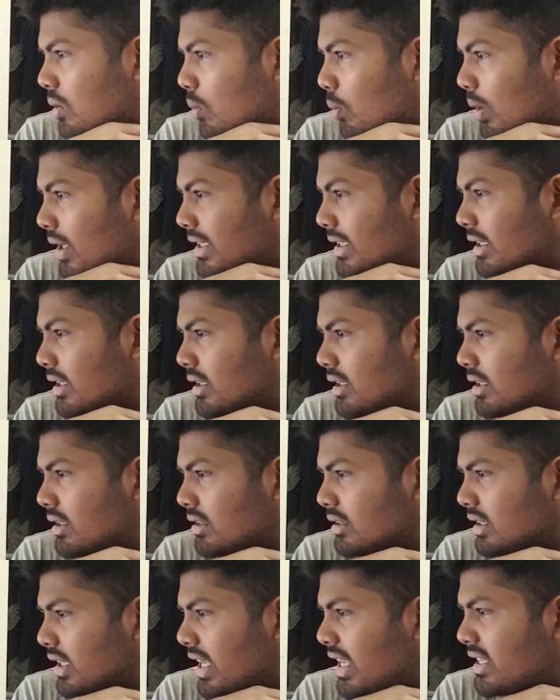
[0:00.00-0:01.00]
What?
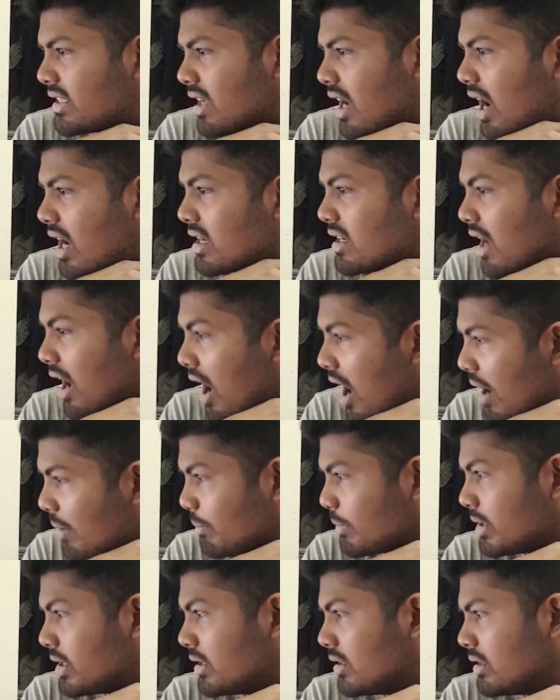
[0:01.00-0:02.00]
He's
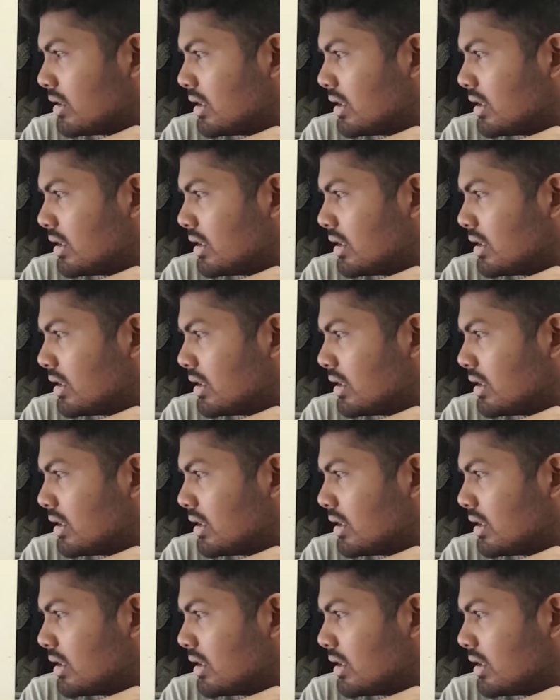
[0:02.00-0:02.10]
unharmed.